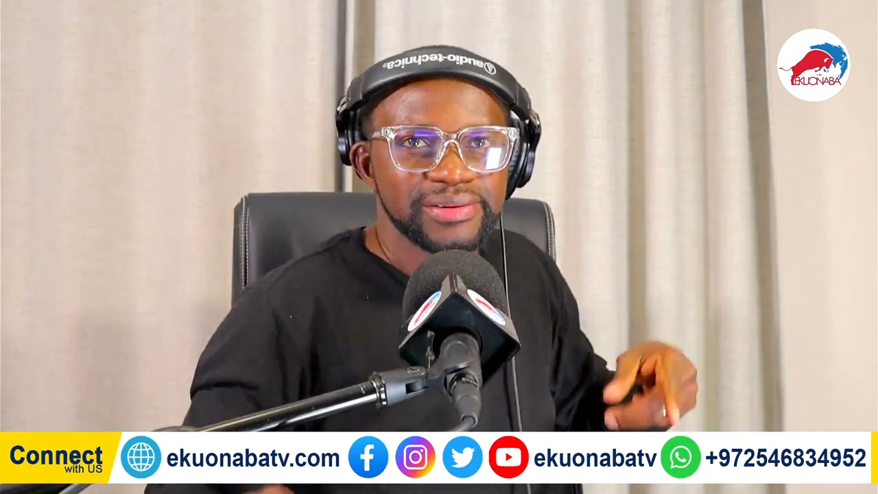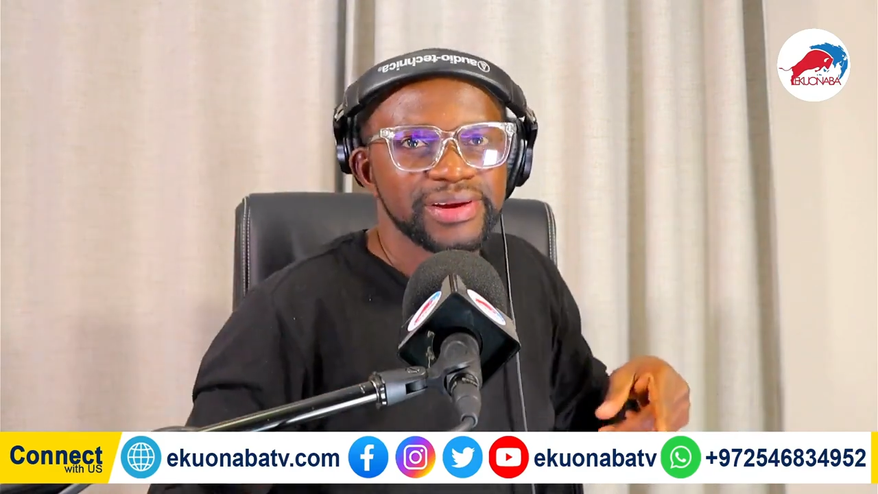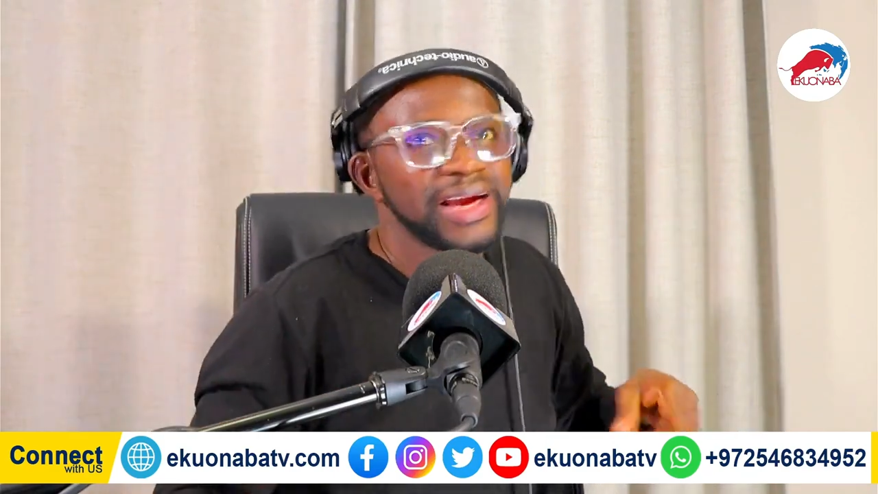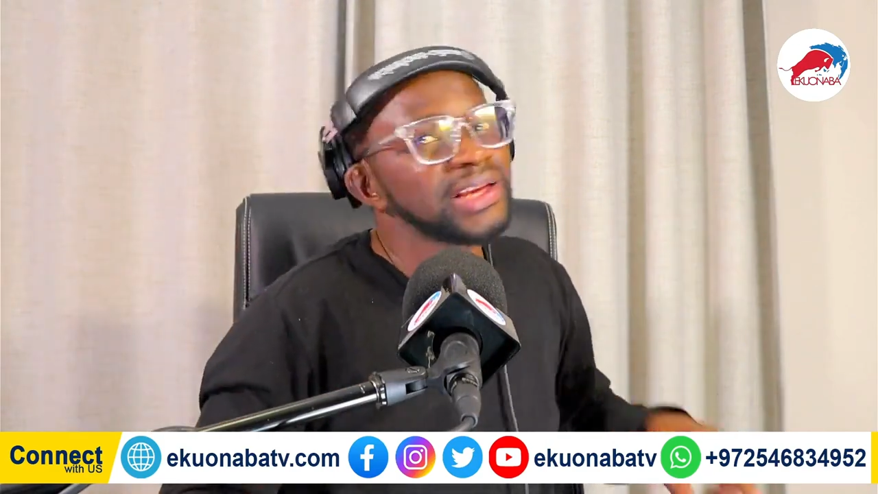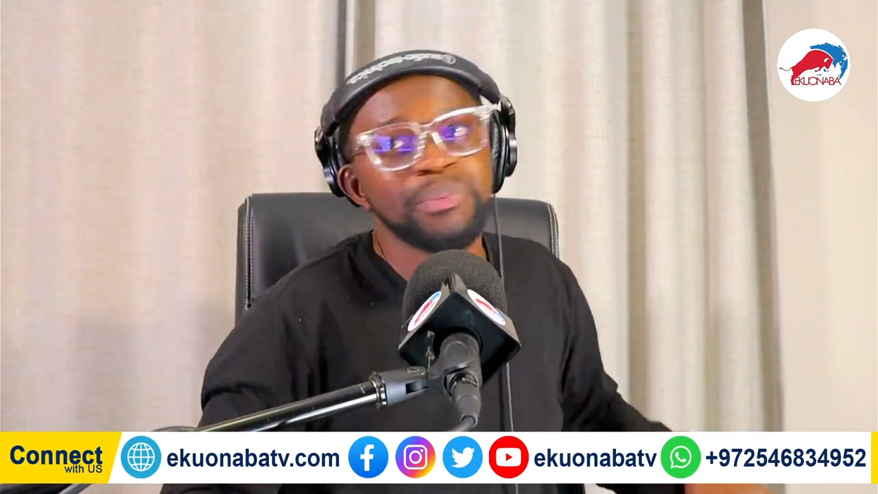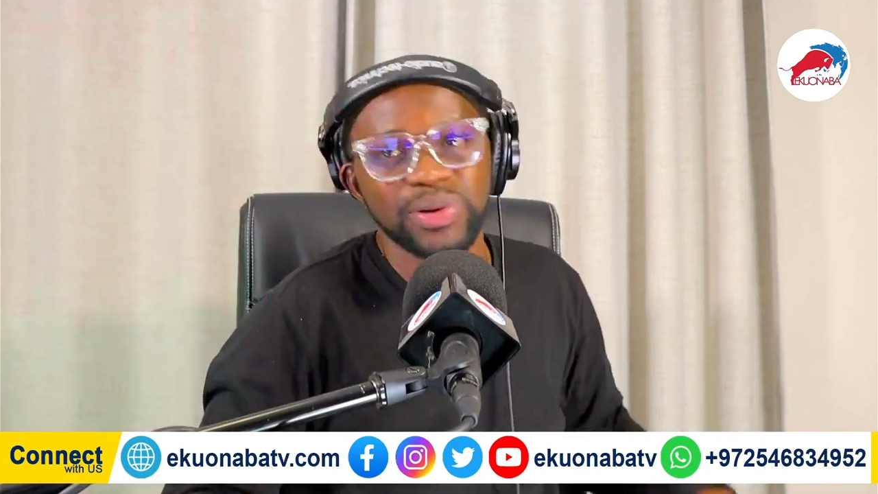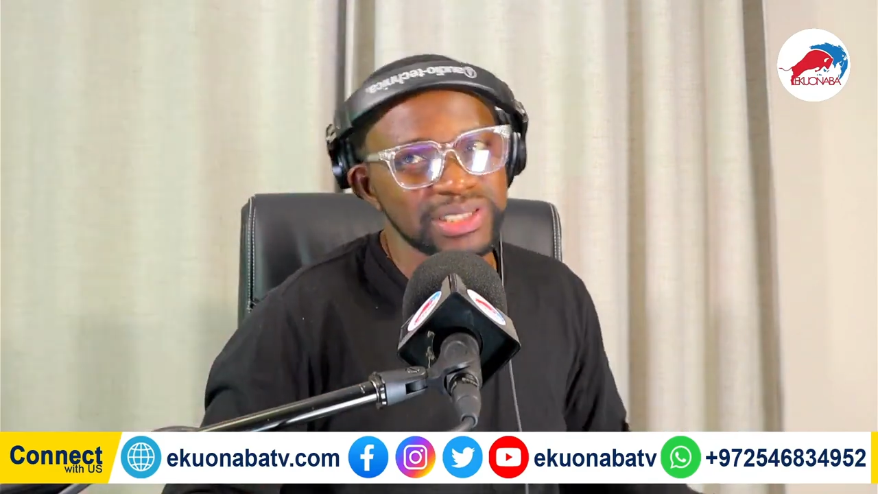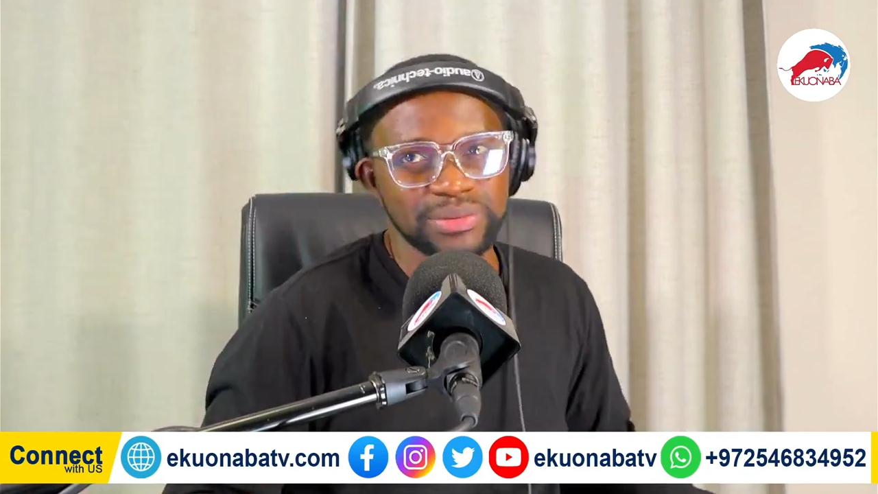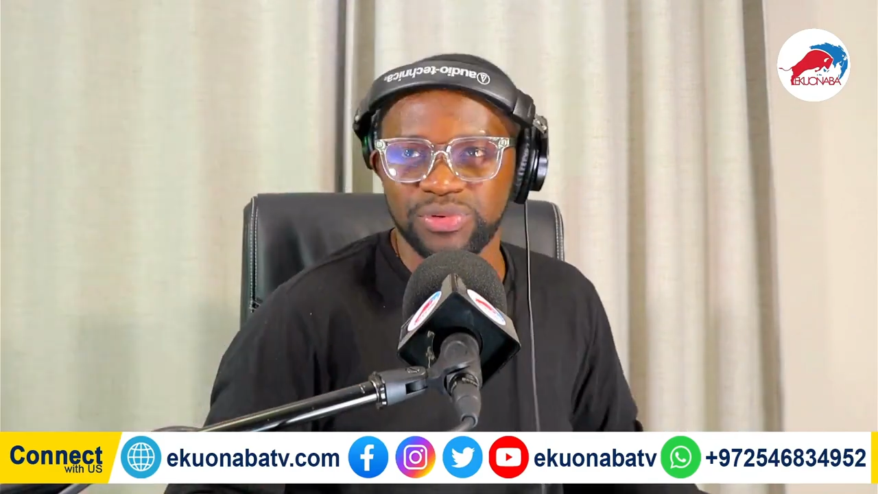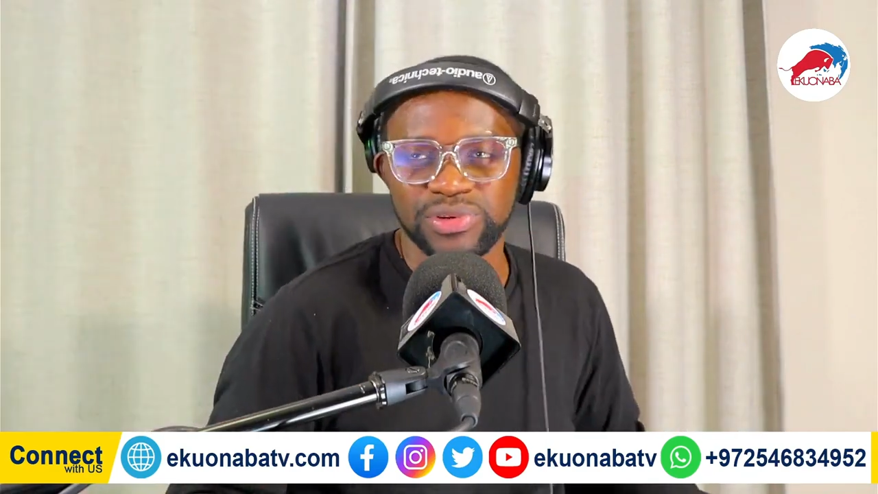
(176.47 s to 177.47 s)
Anya
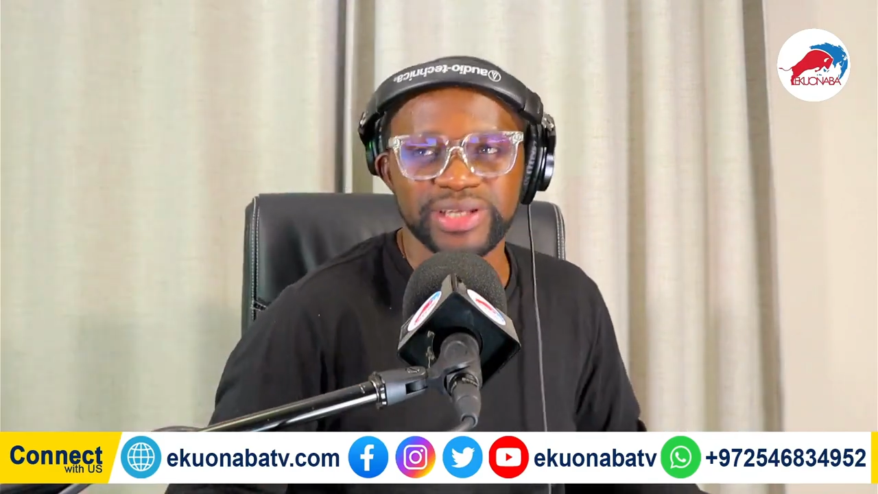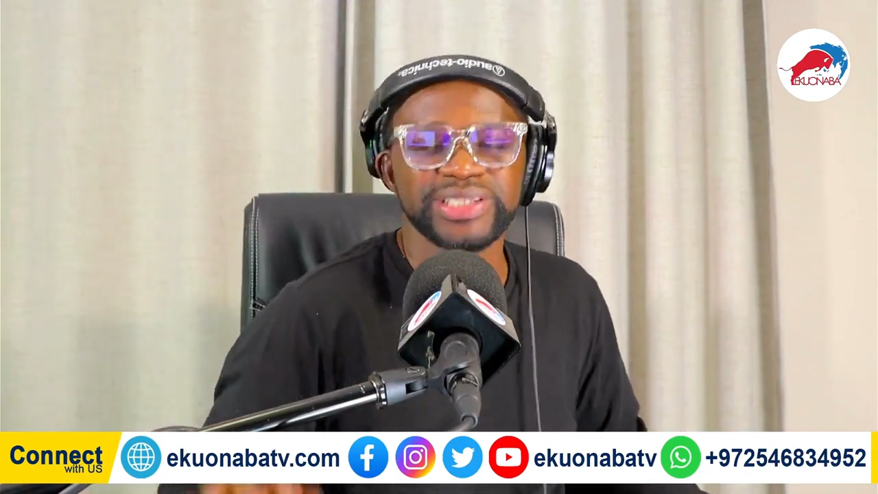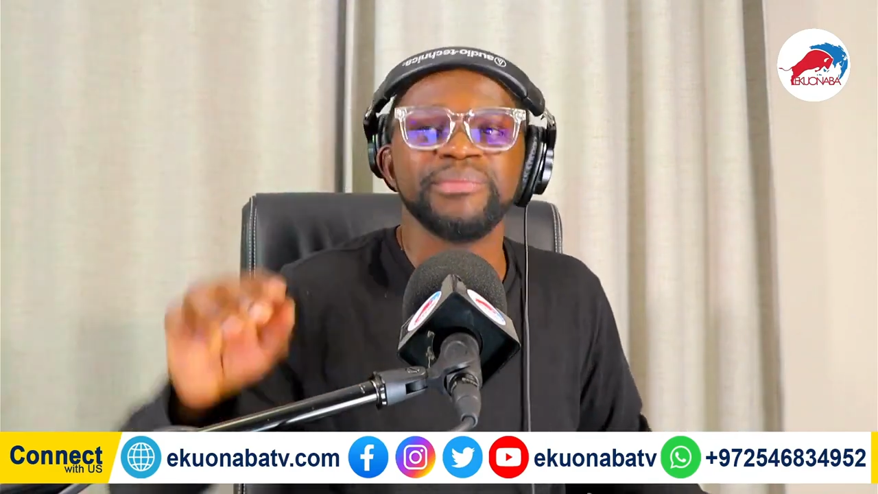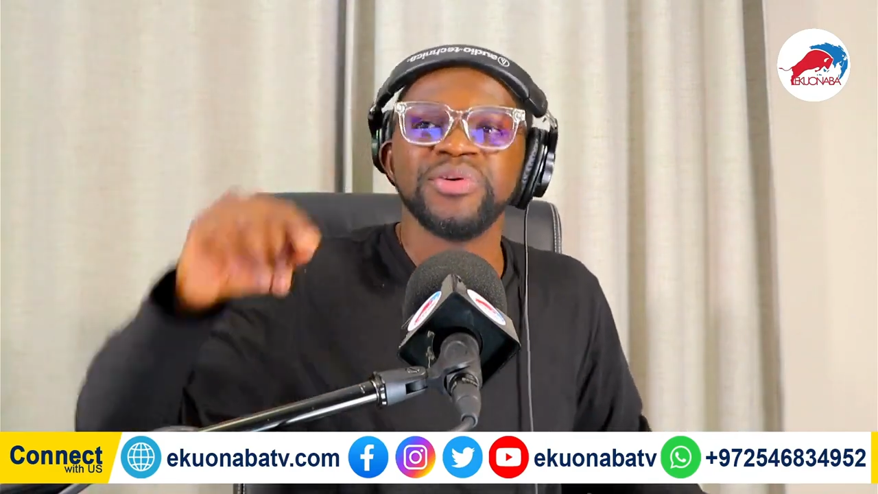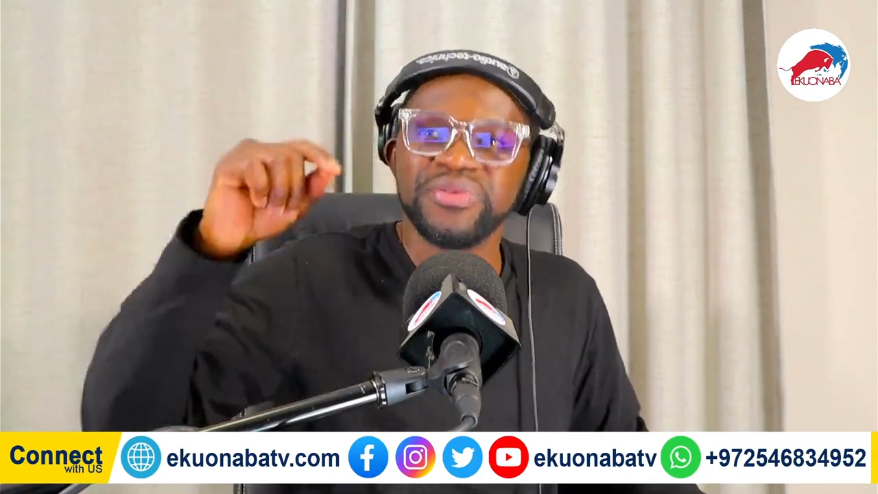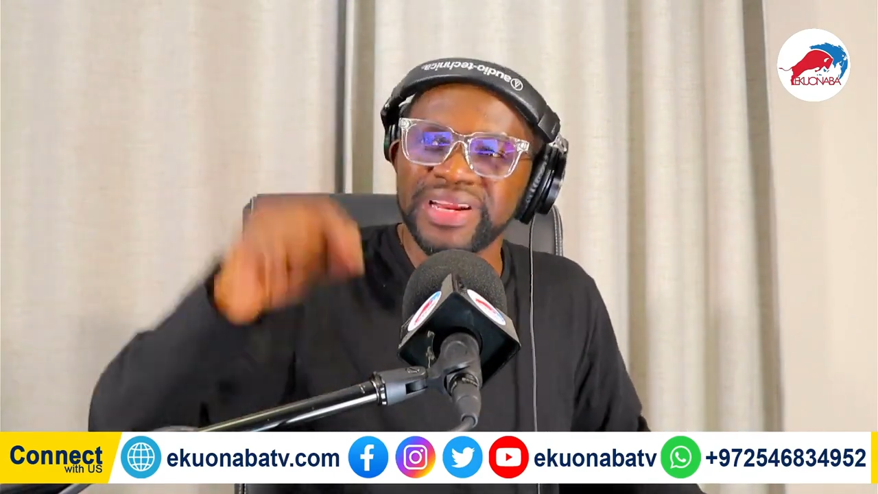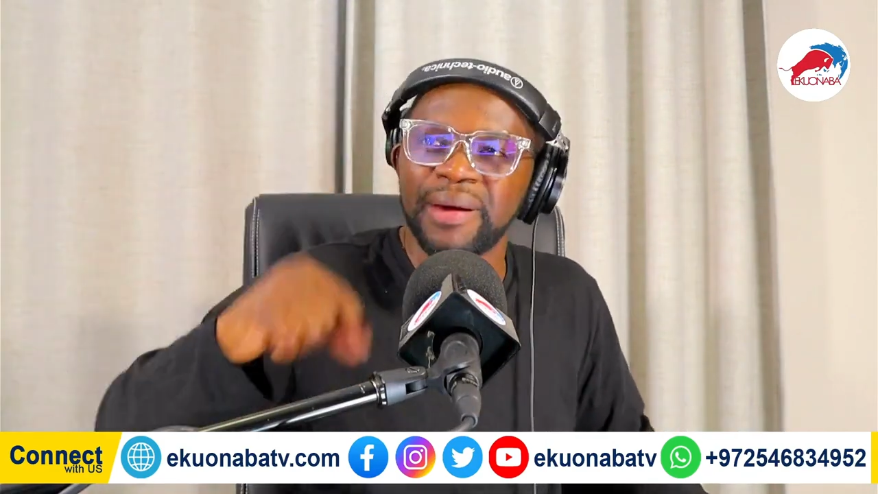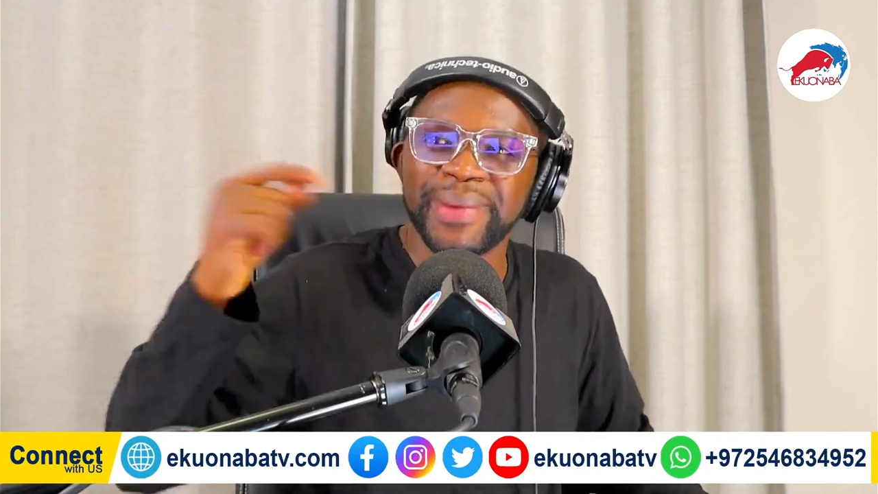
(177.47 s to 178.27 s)
possible. Just say me na me